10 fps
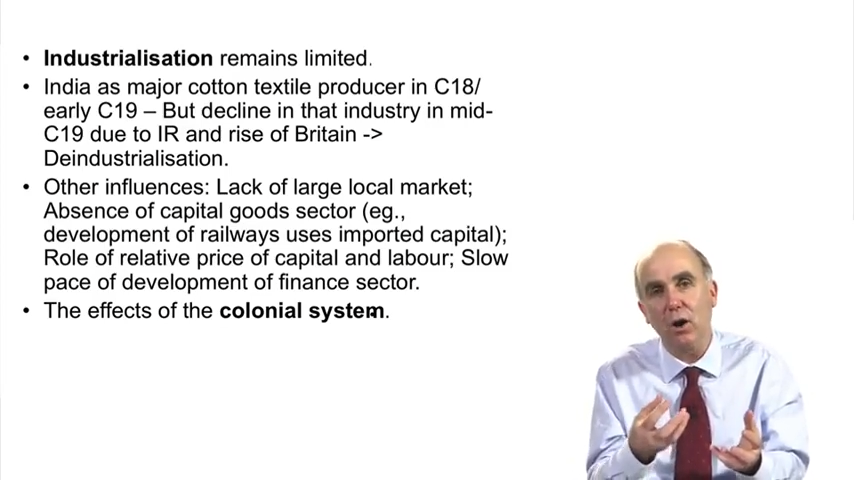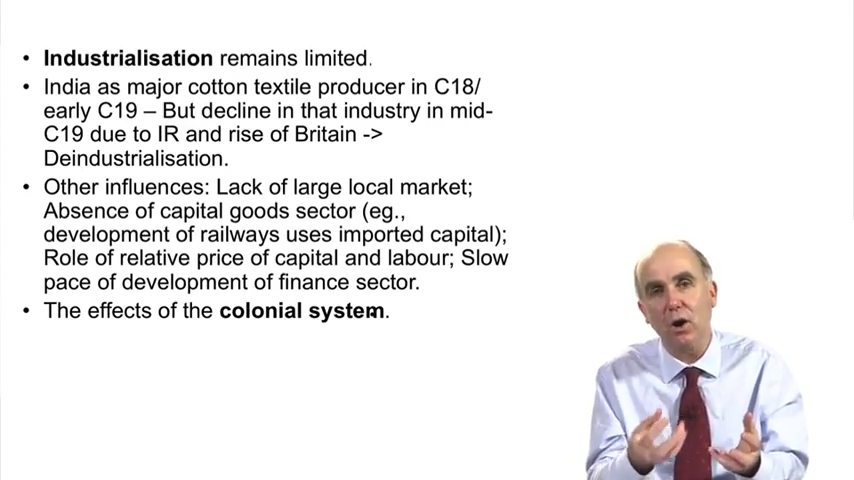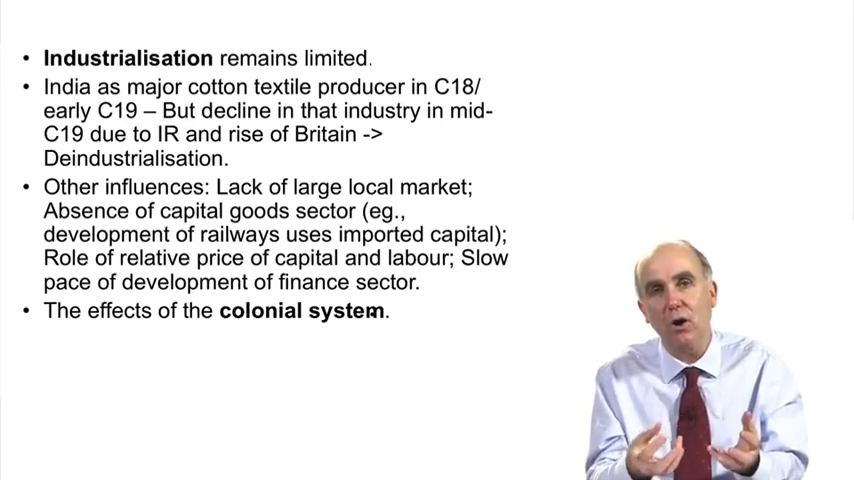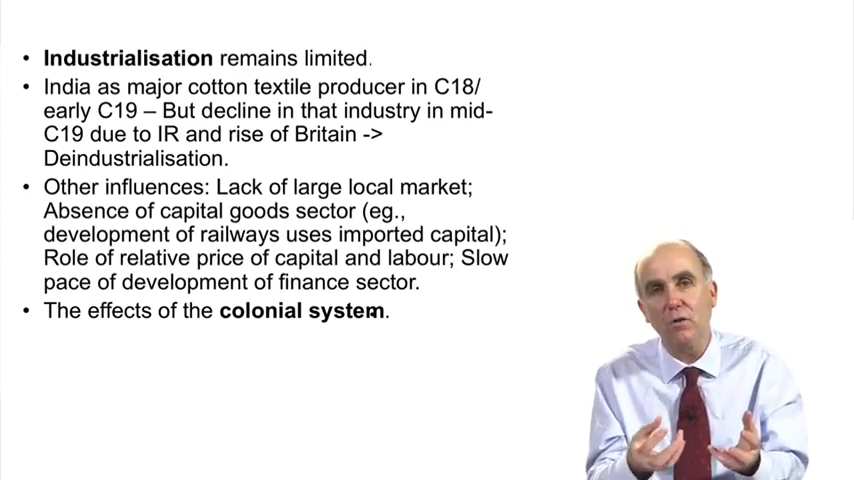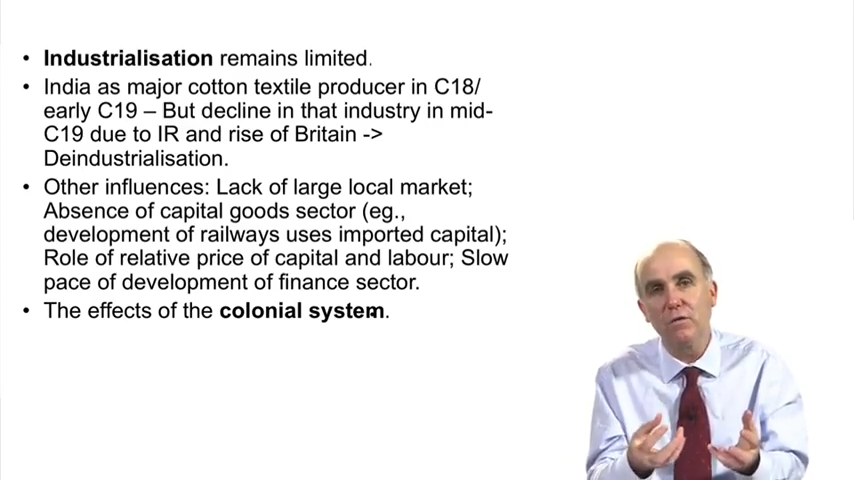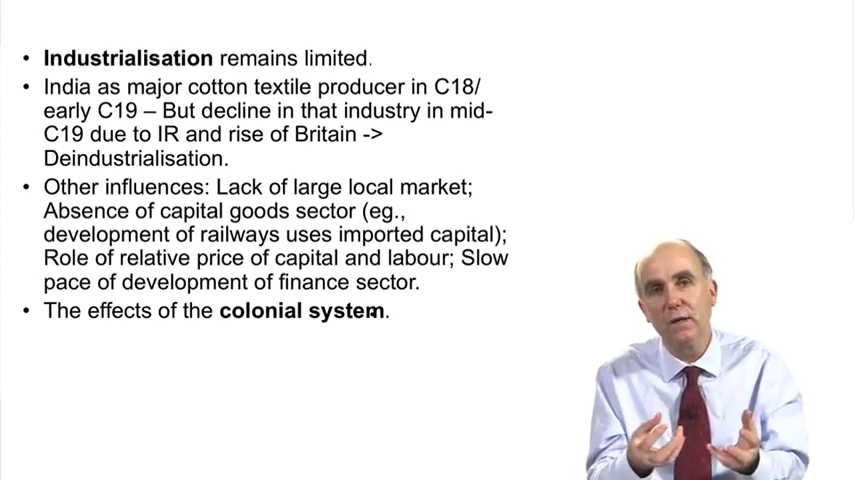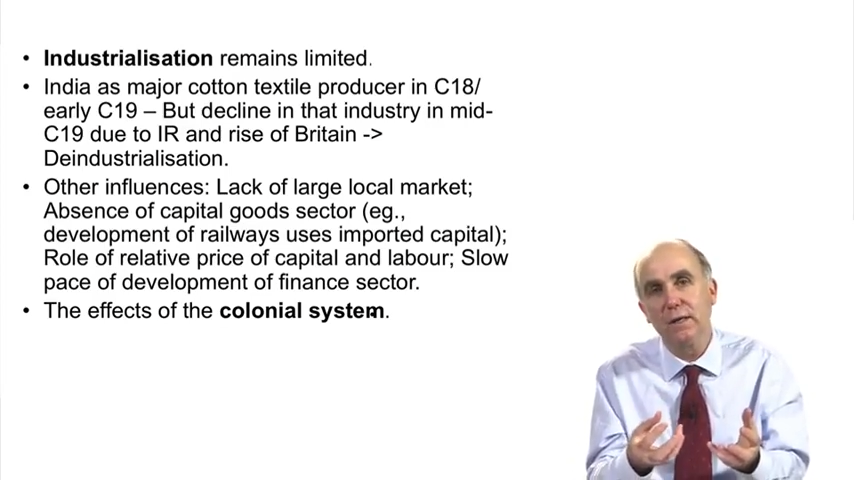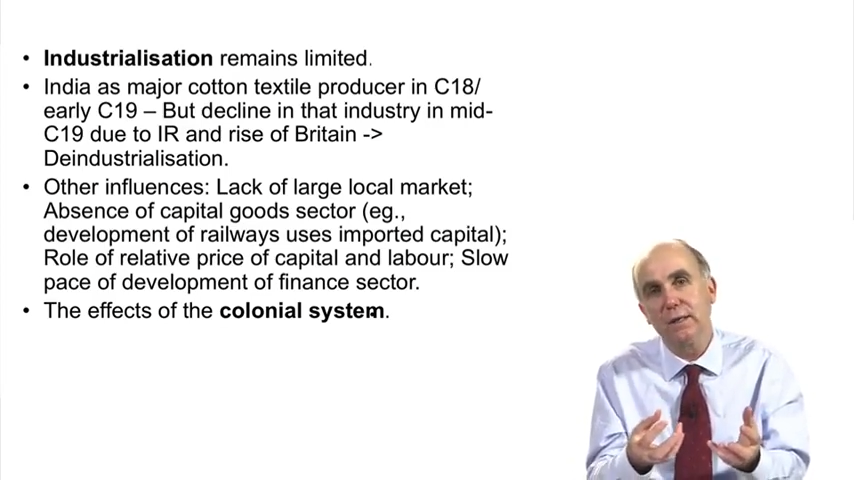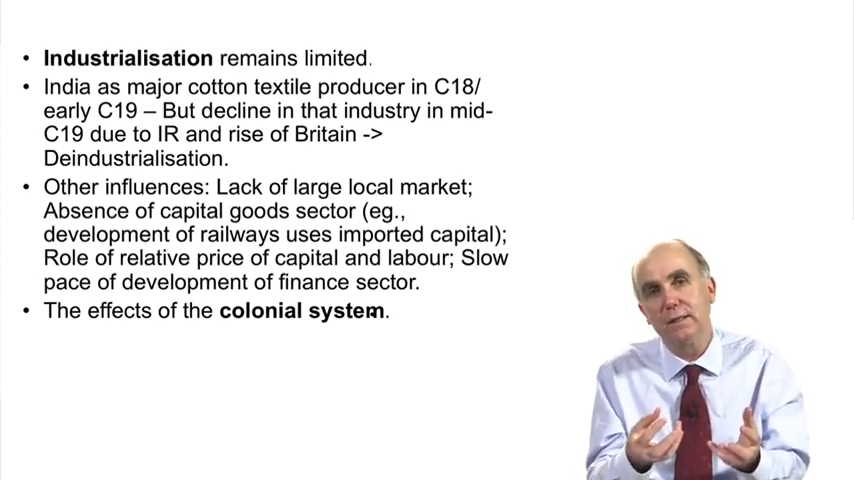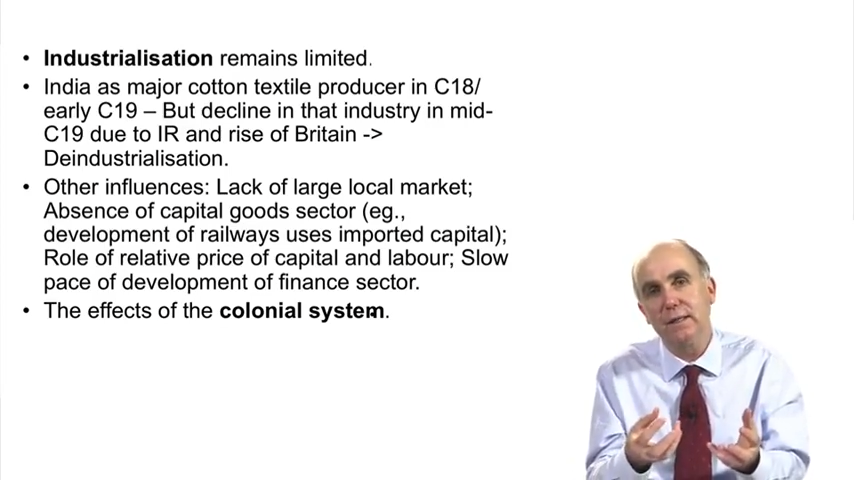of
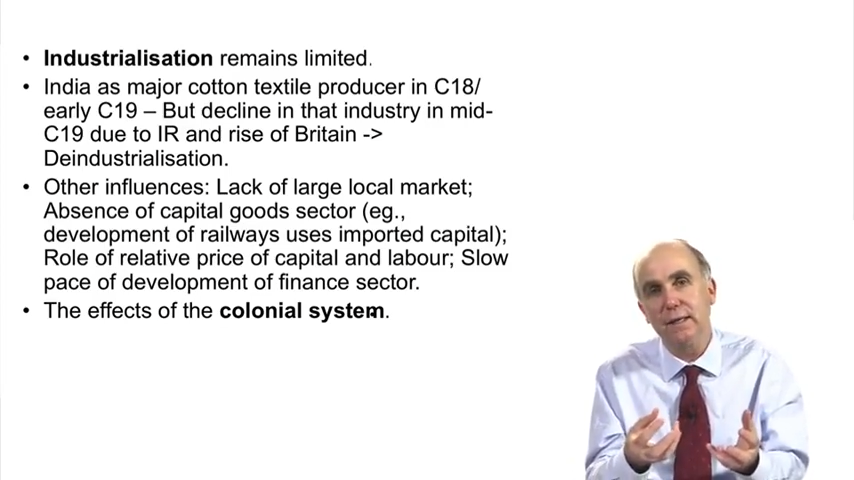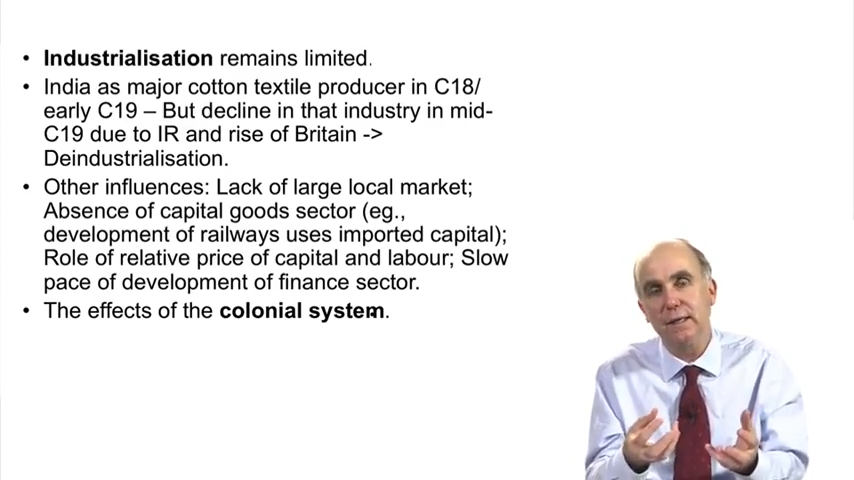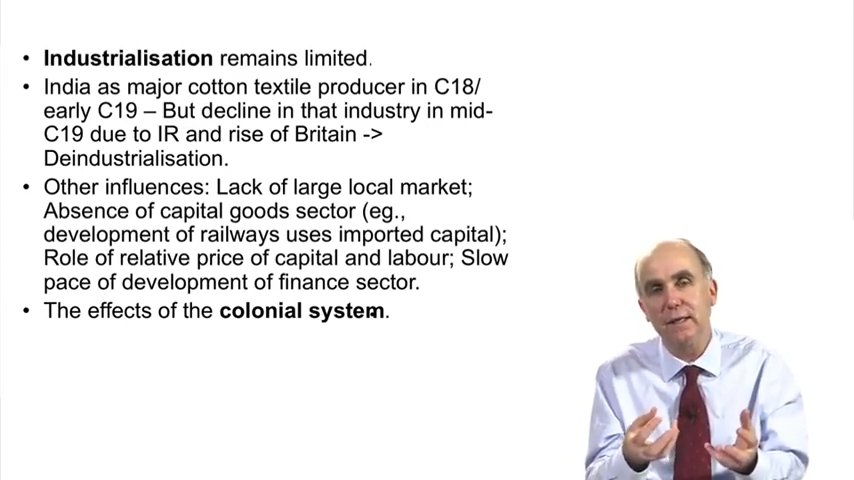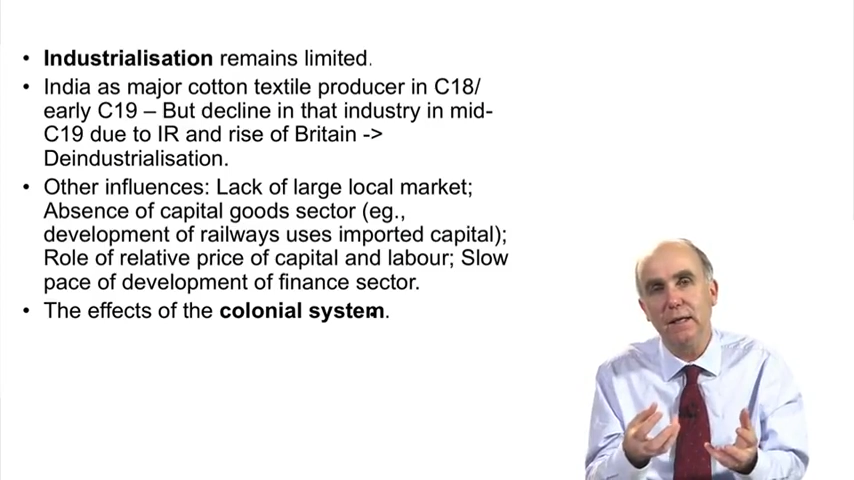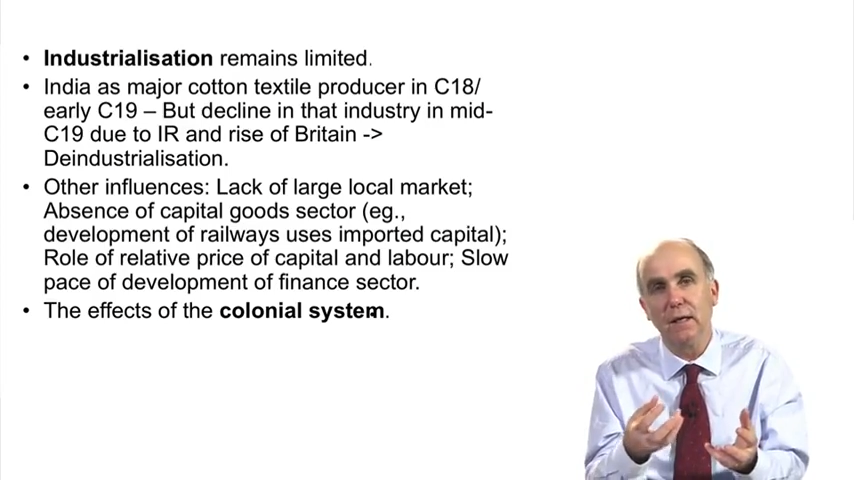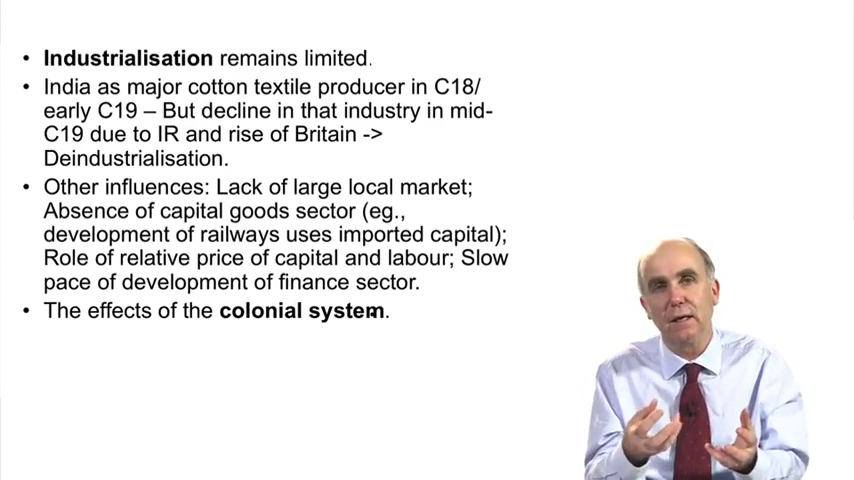the